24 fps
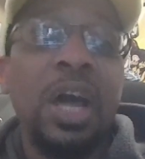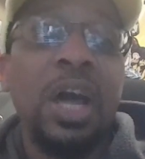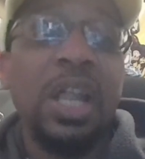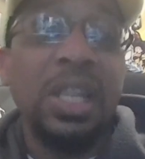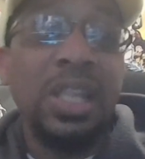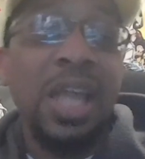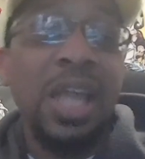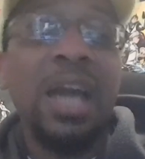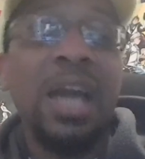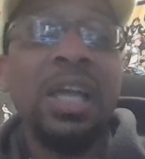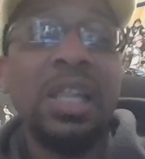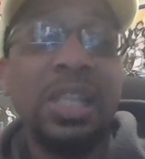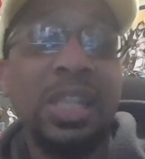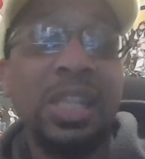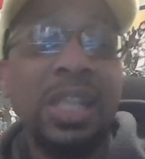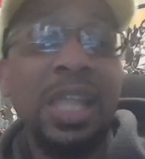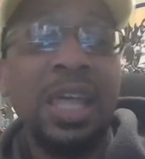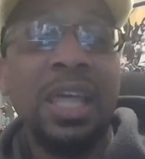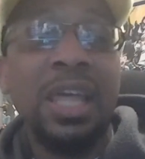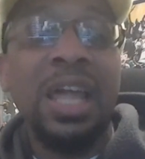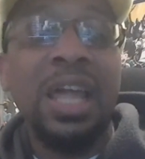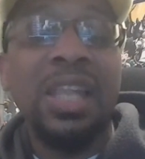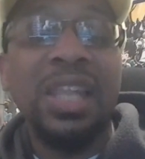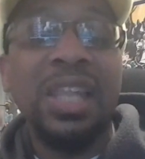a
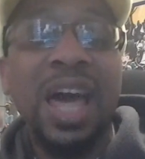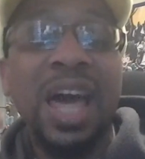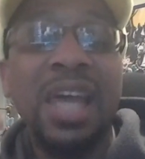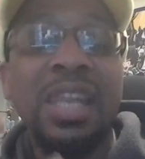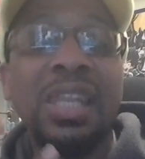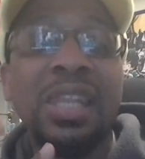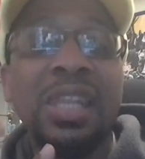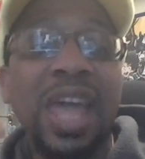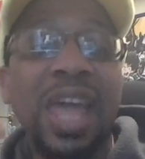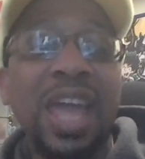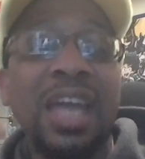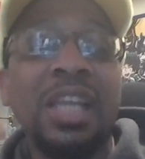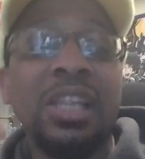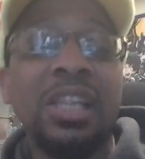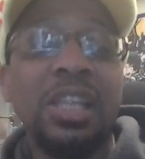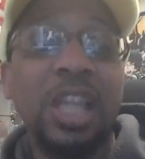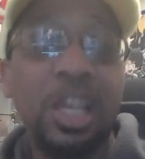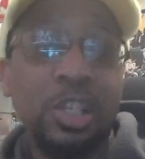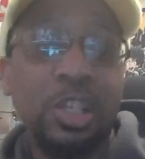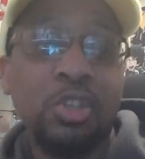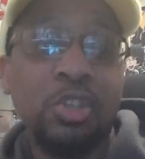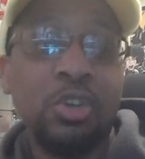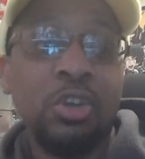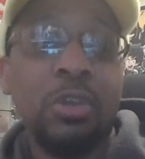lot
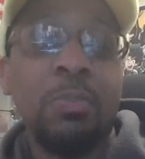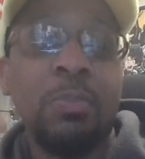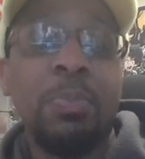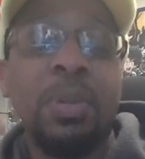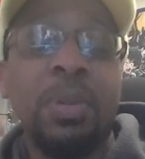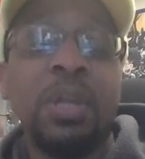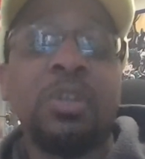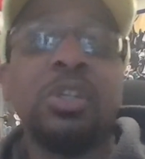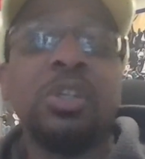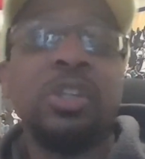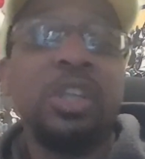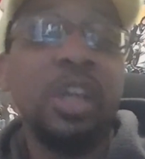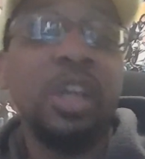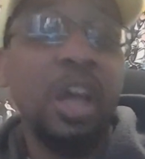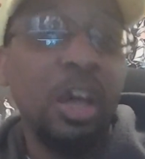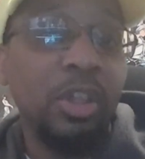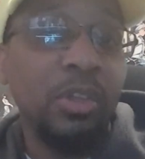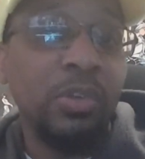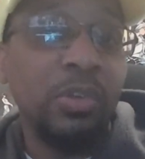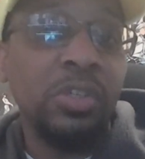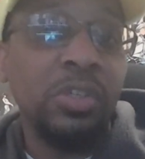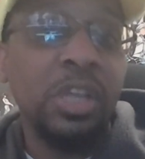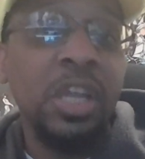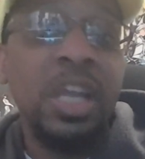lackluster compared to the
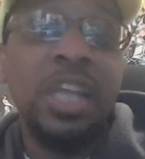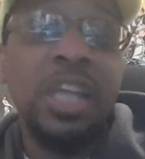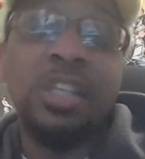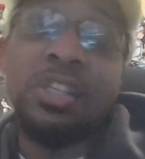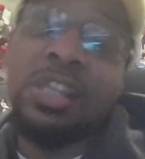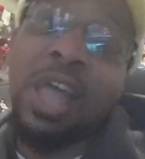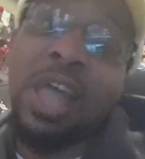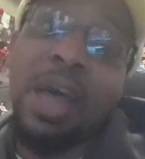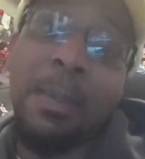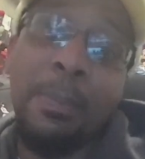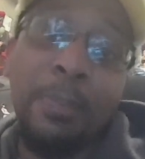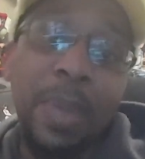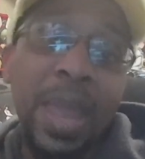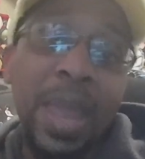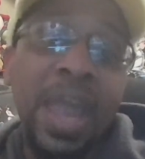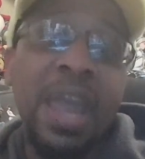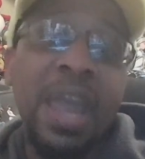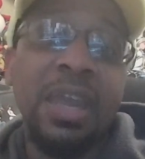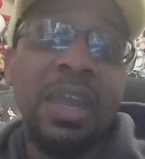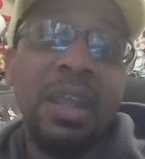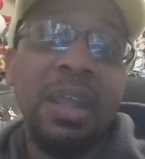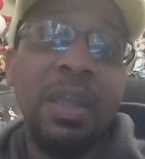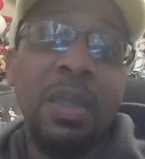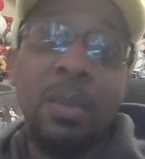others. It's not
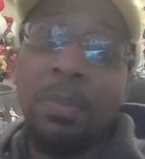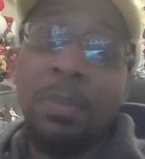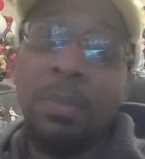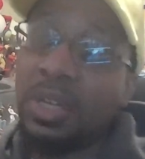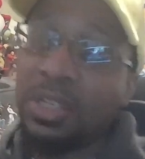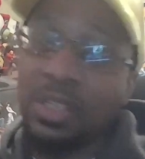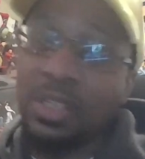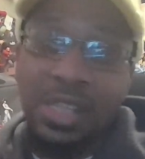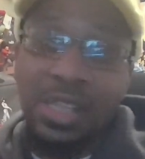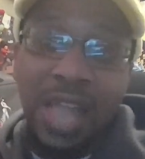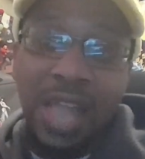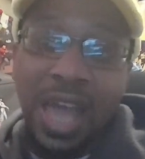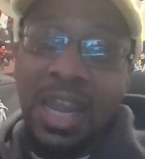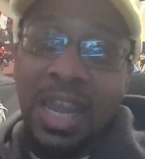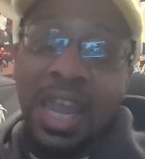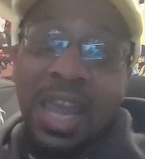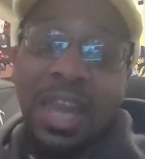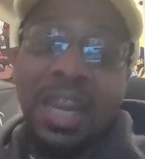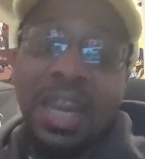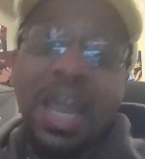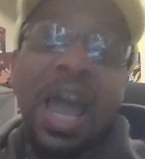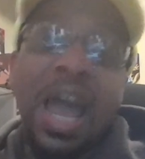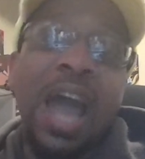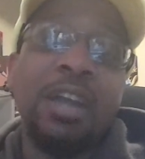bad, but it's not
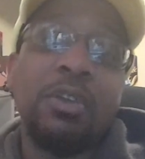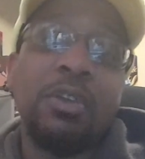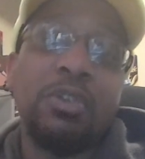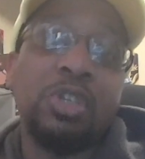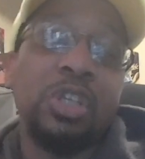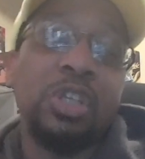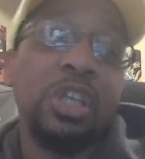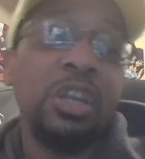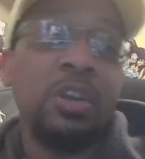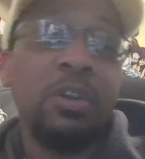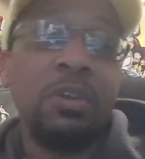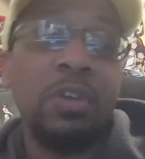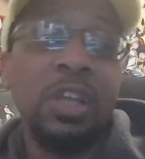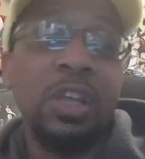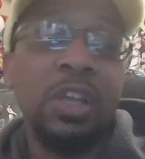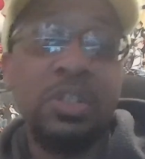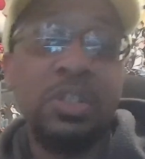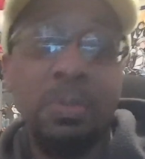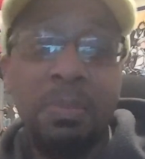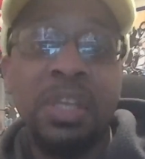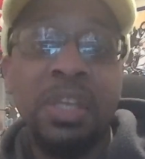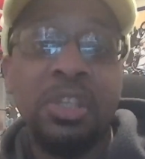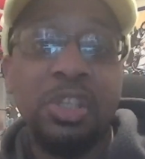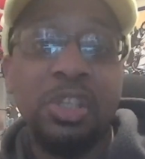at a higher tier. It's
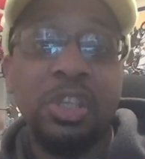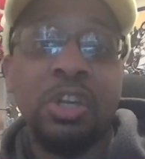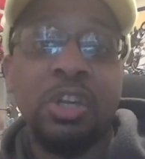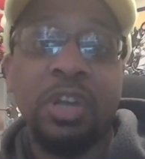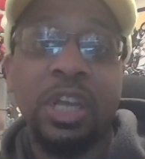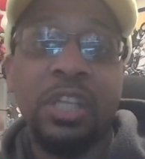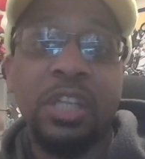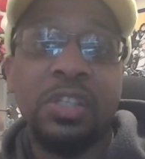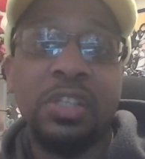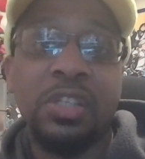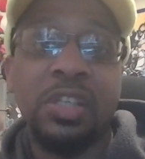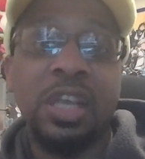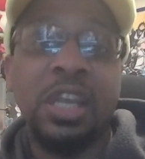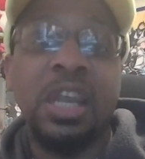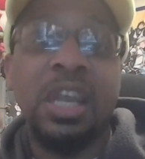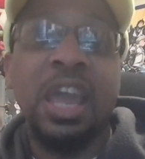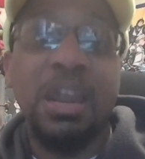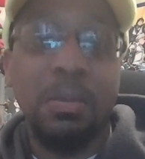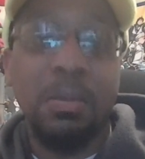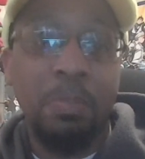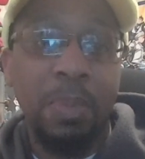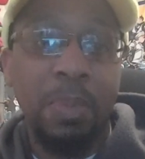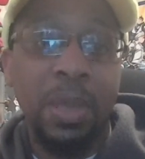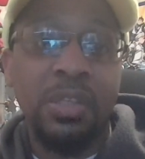a mid-tier headset
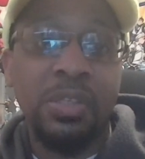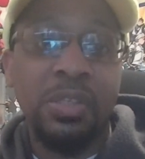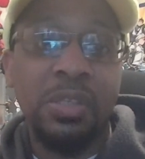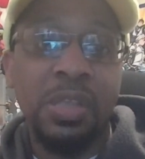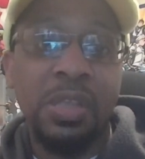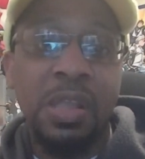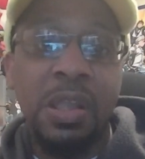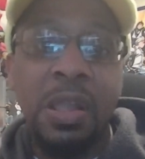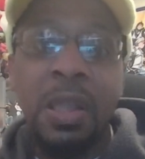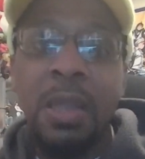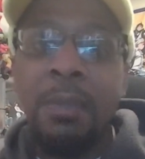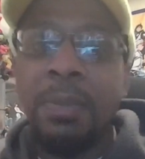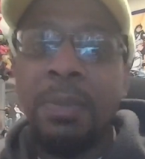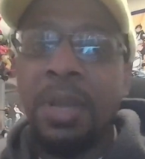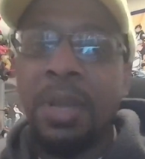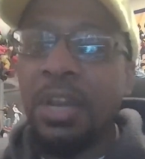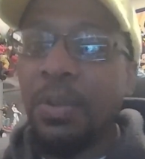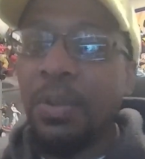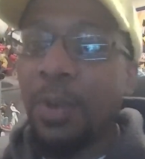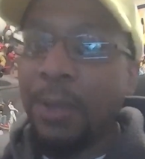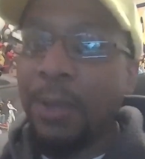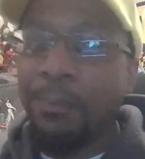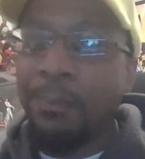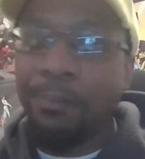at best. But
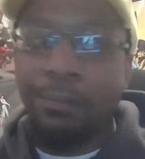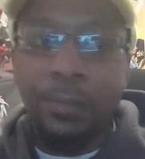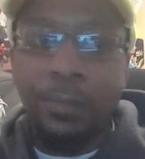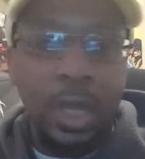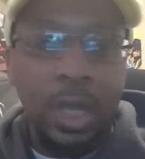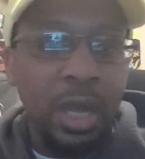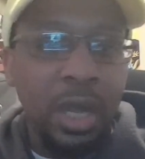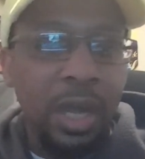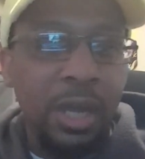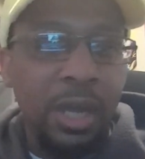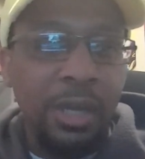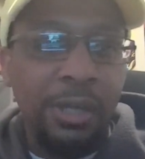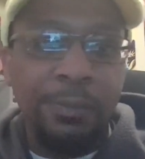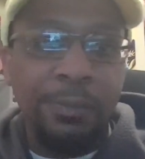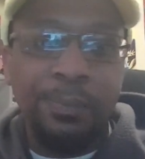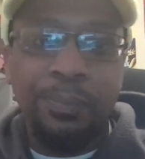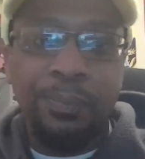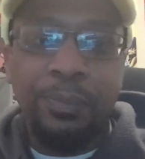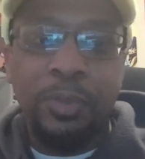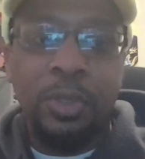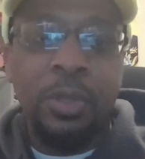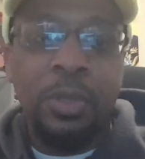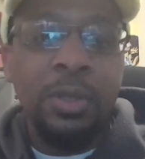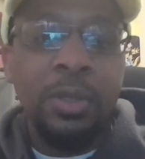anyway,
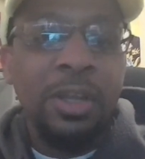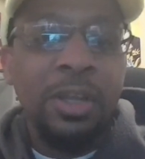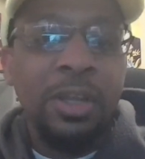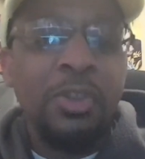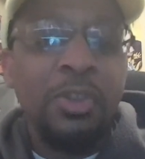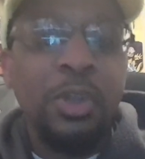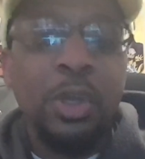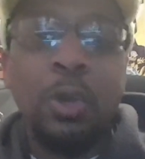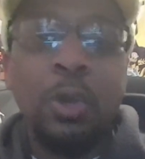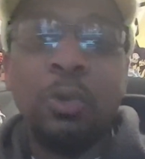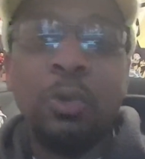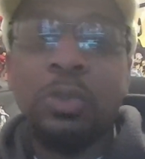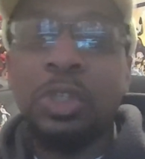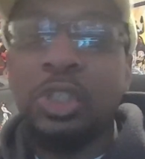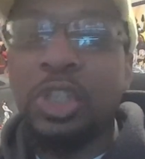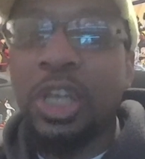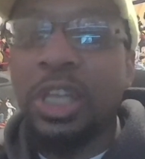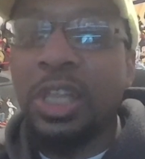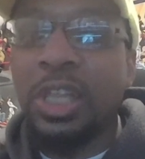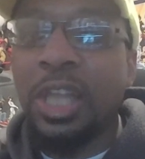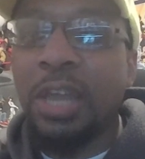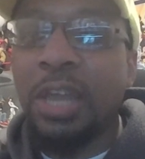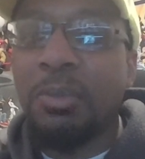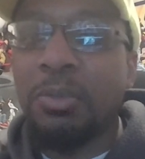there goes the
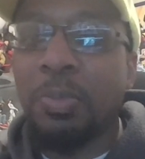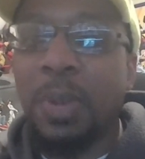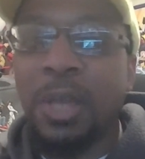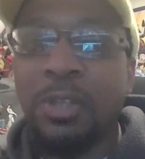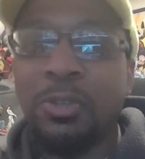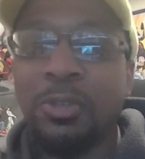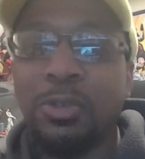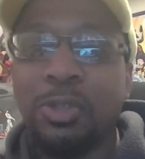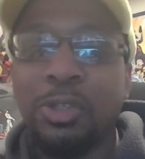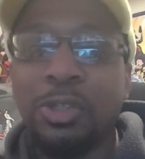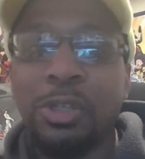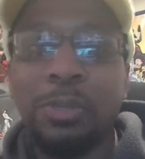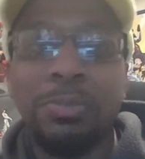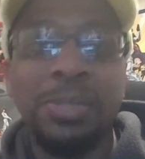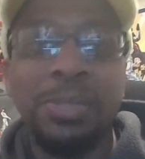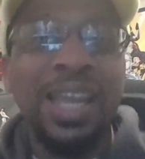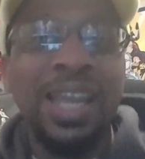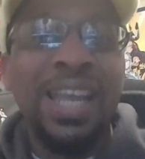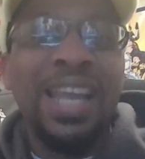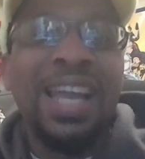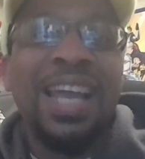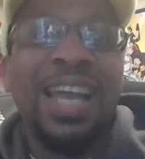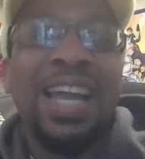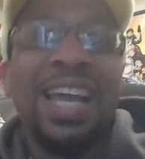JLAB sponsorship.
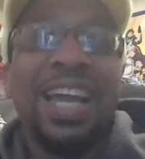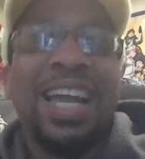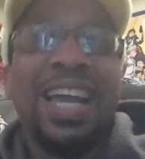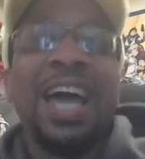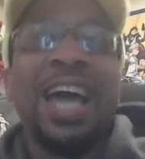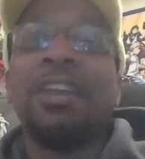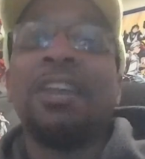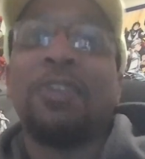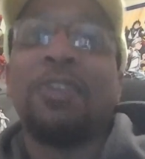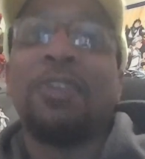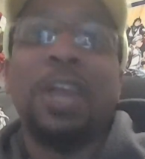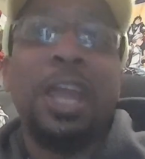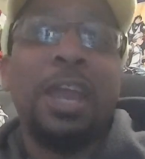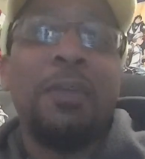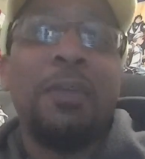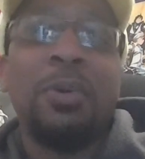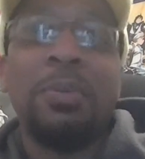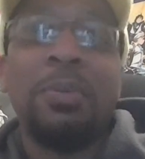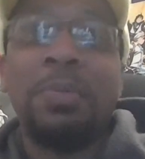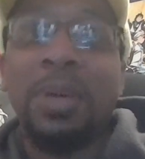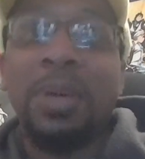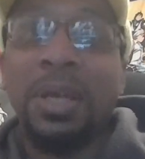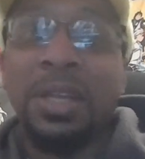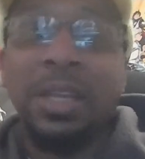I never had
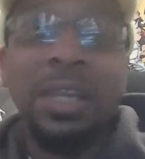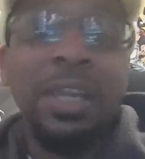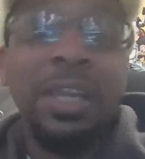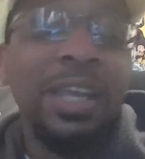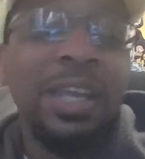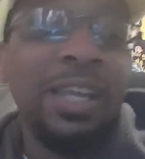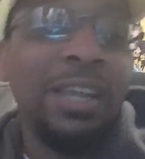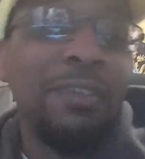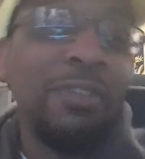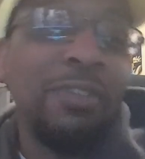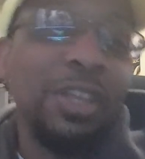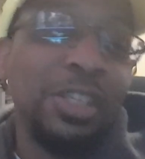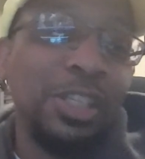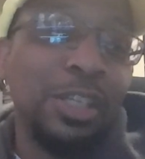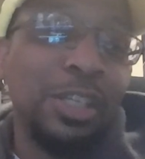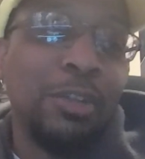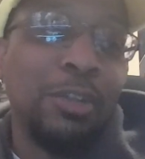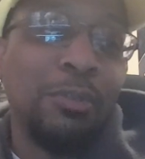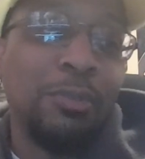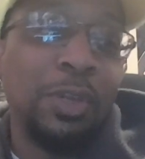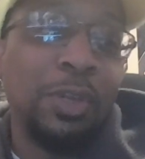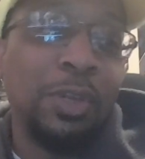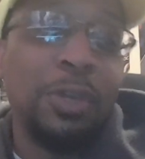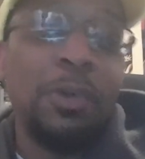one, but if they see
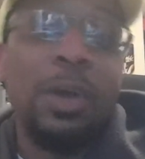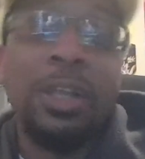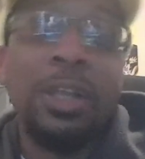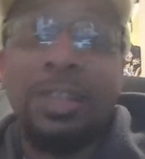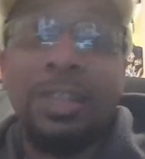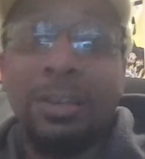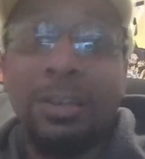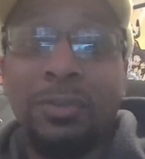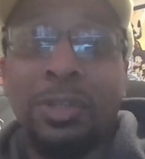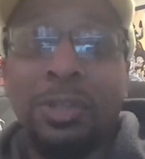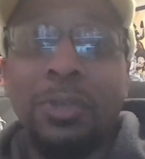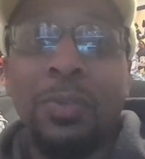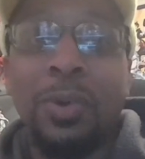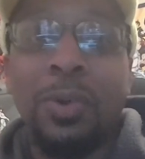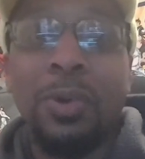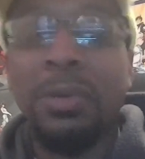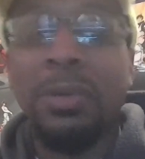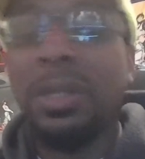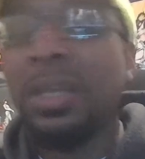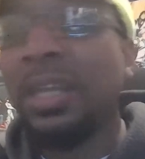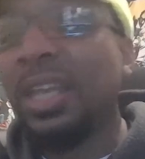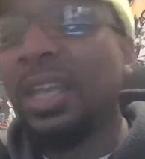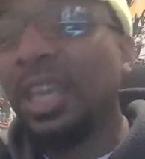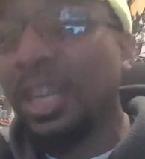this video, I definitely won't.
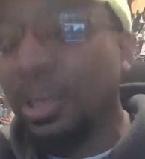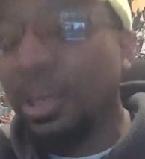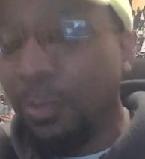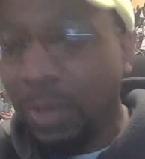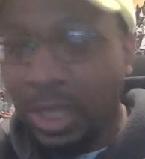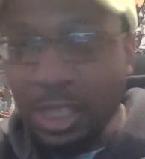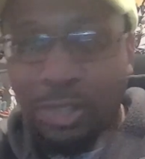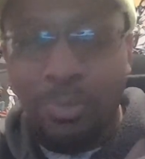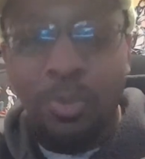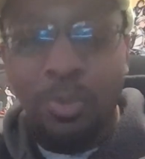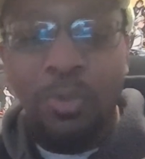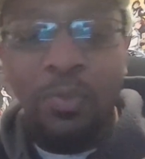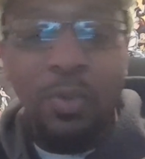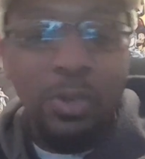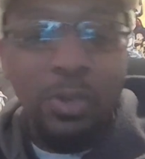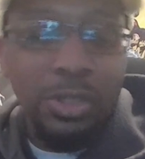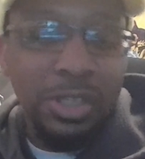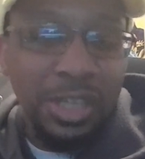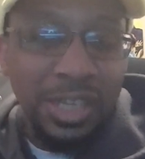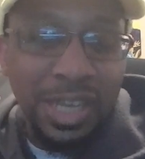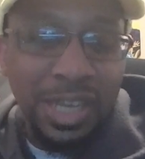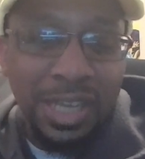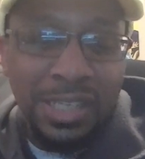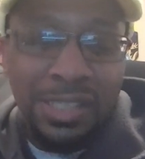Anyway, let's move on
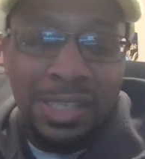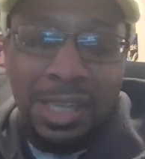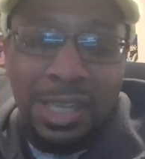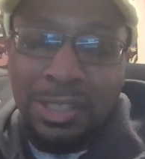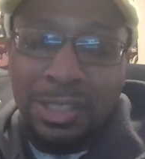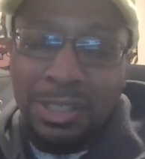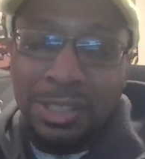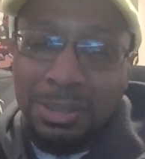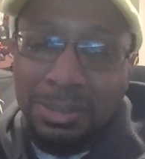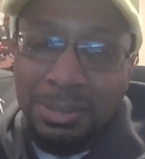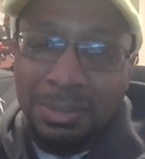to the next section.